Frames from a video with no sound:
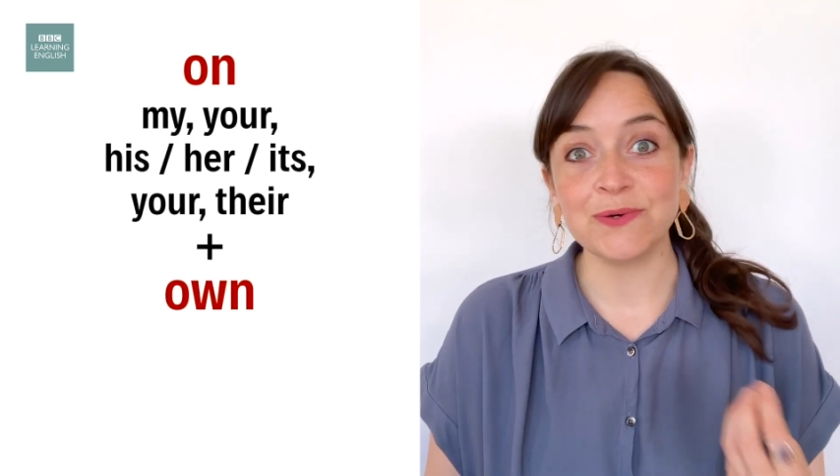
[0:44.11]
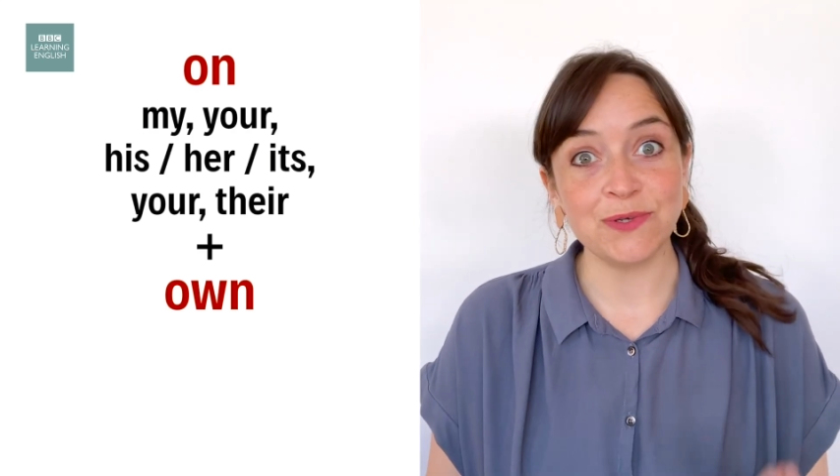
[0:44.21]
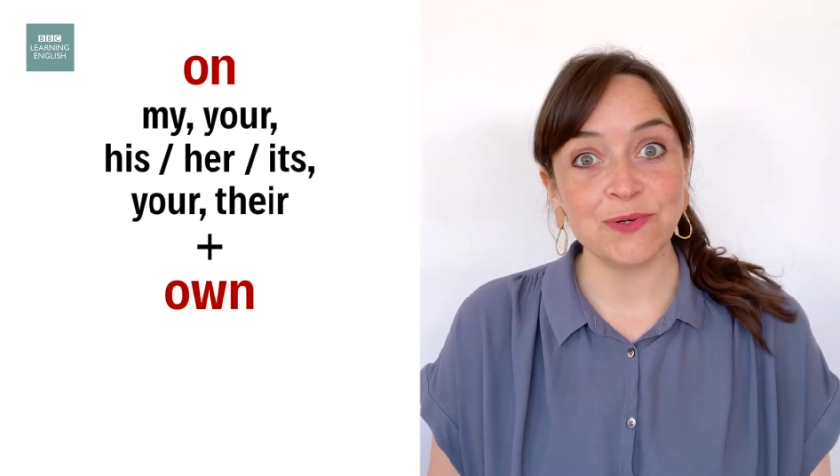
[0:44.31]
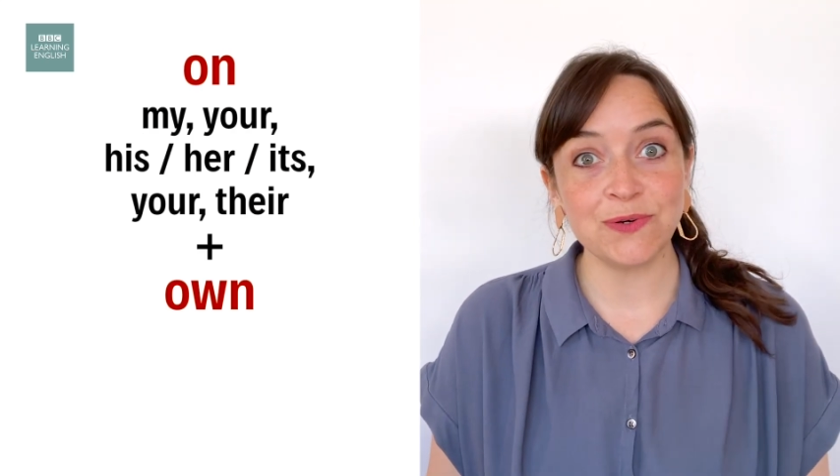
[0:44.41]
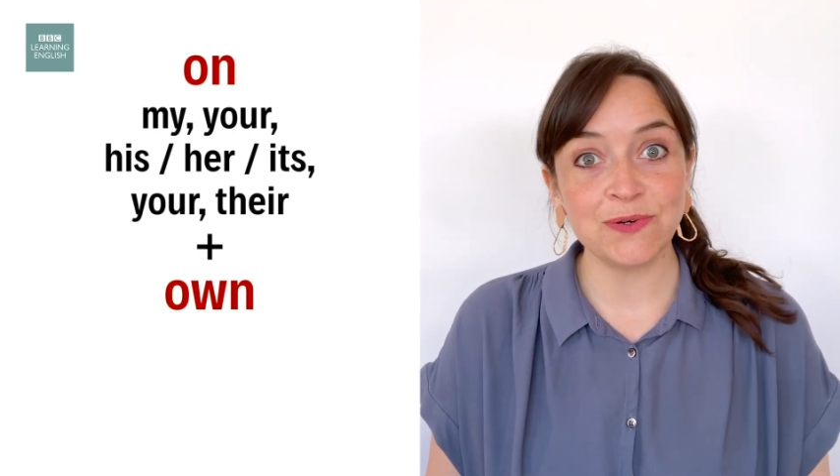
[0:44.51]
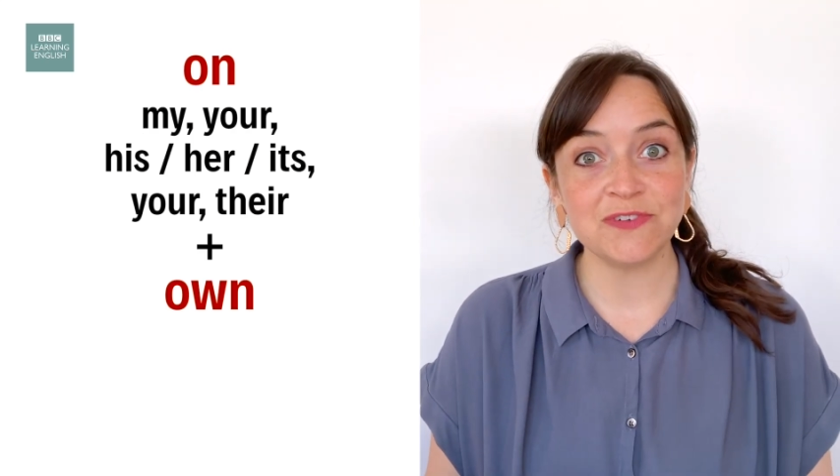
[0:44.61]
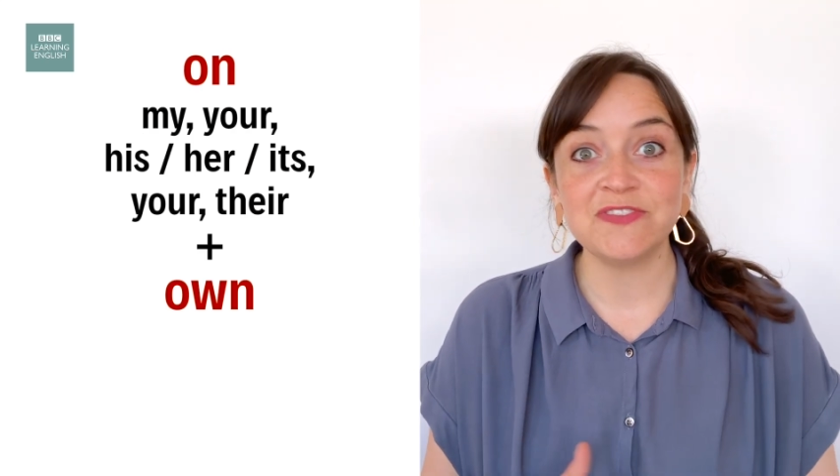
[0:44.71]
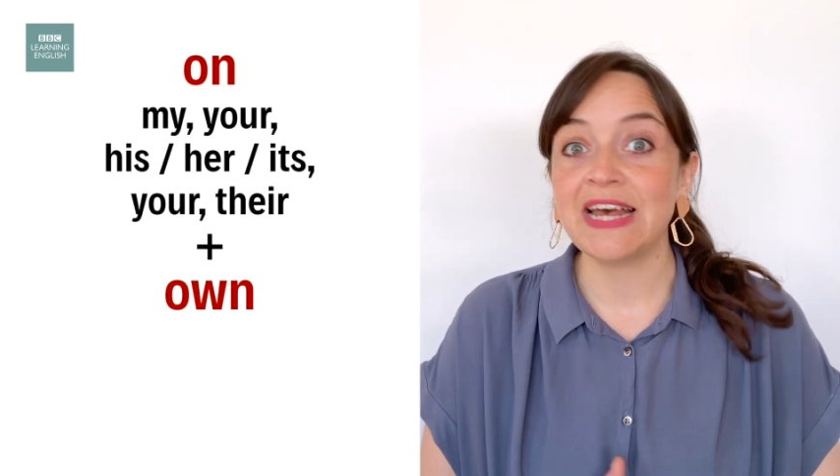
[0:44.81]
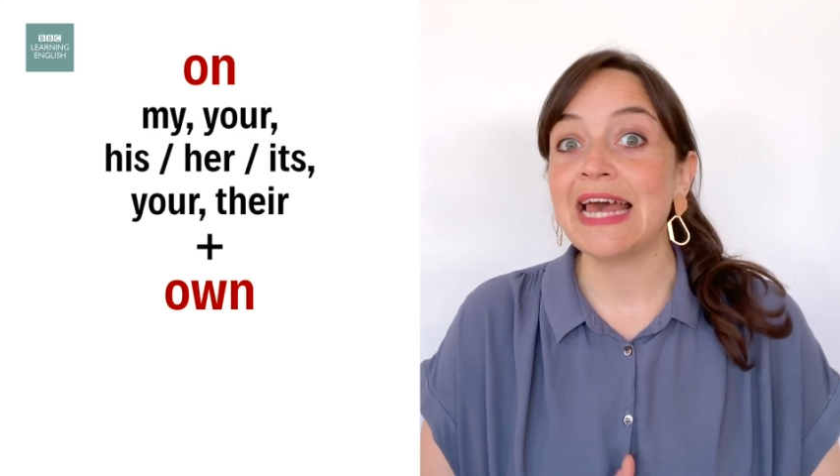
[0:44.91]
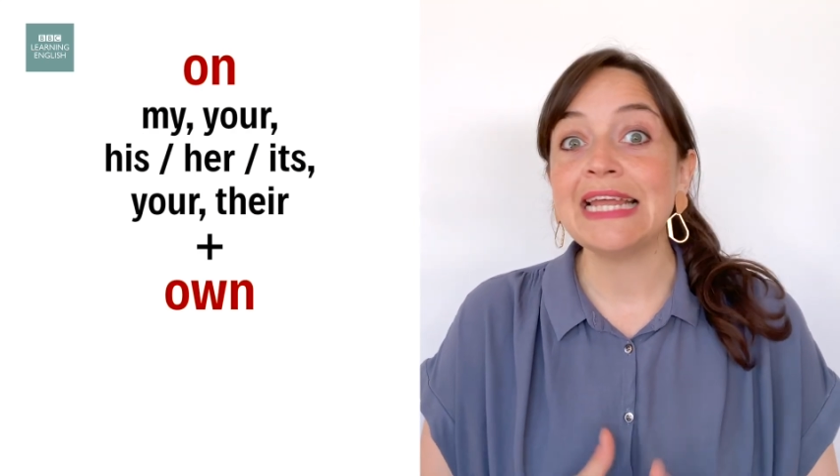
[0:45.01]
or your
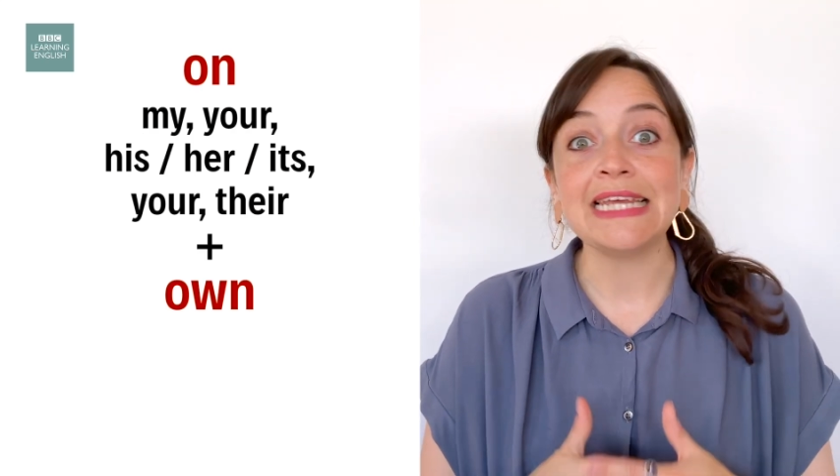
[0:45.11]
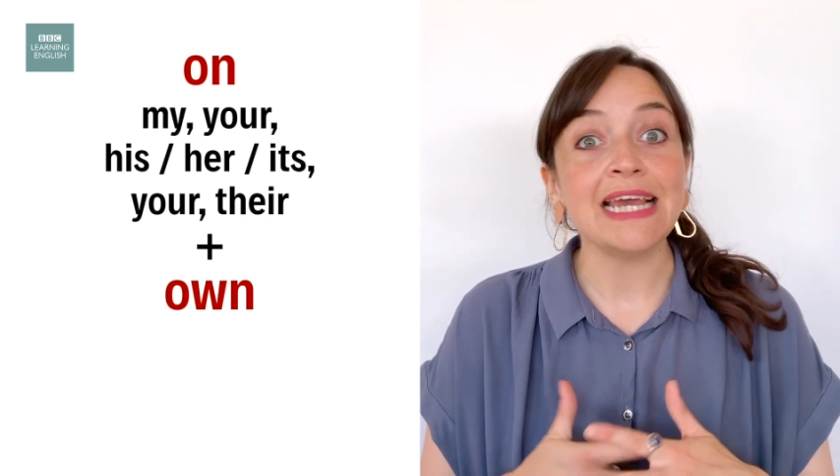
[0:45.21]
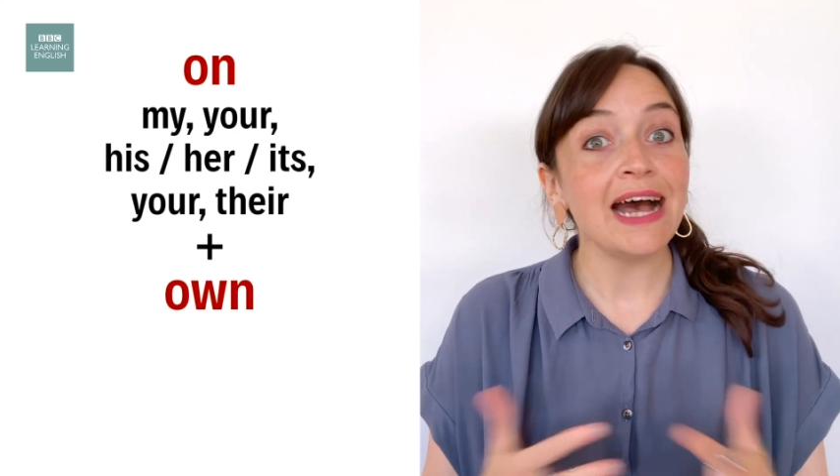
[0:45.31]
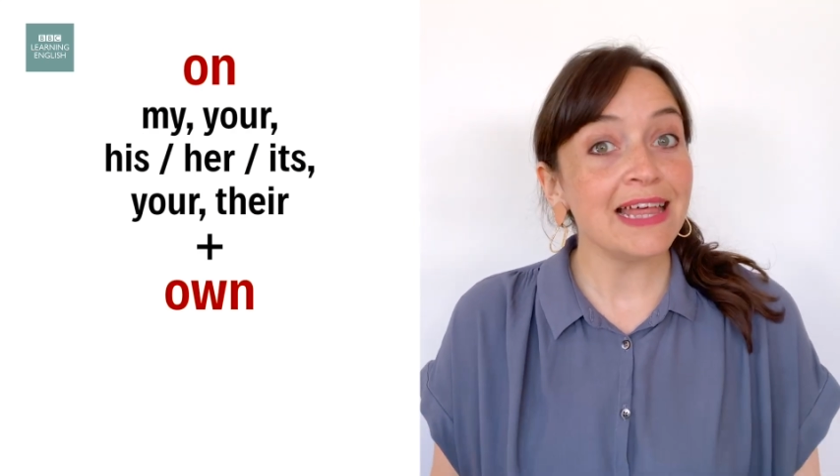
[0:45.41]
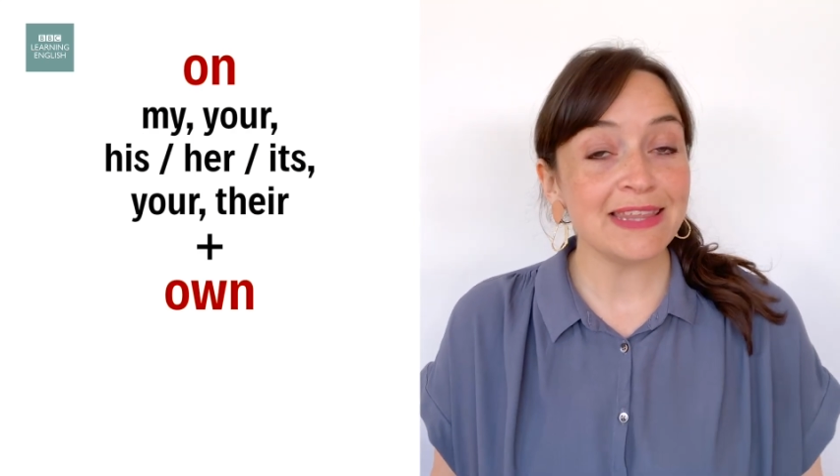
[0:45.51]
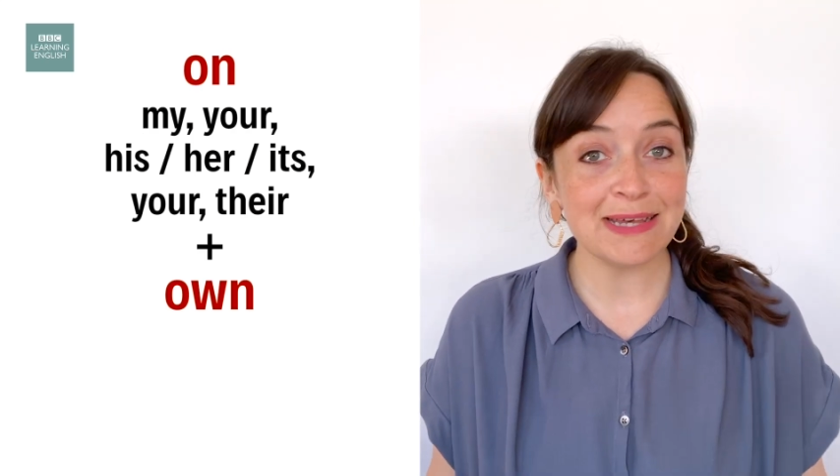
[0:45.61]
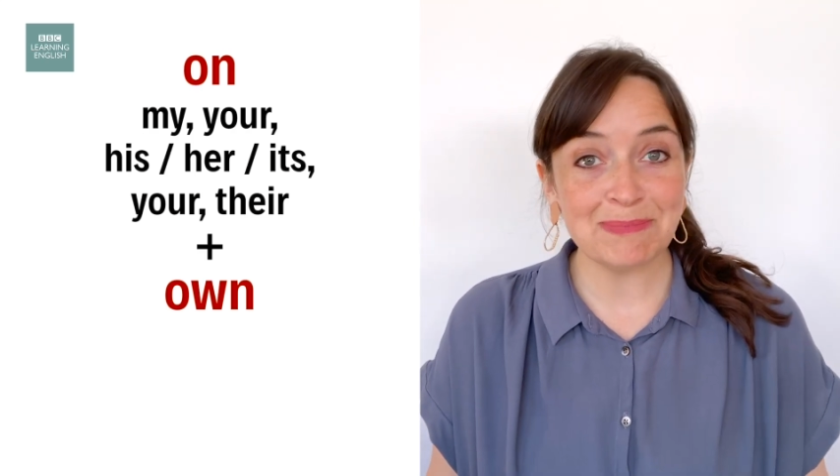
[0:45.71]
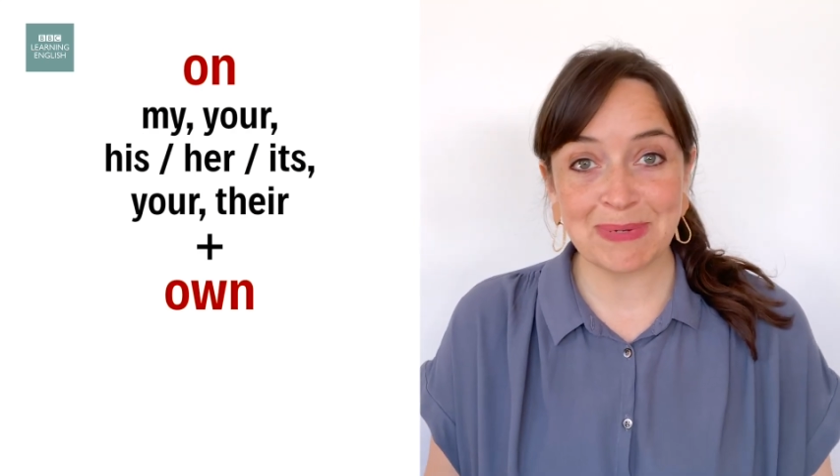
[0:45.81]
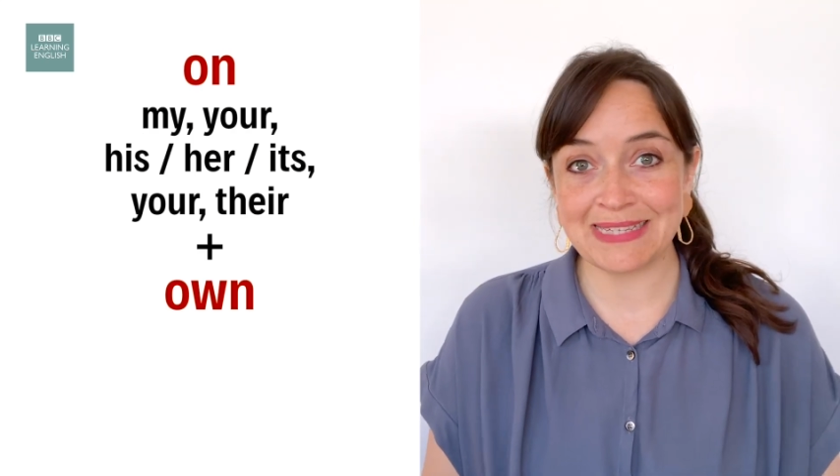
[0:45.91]
for any other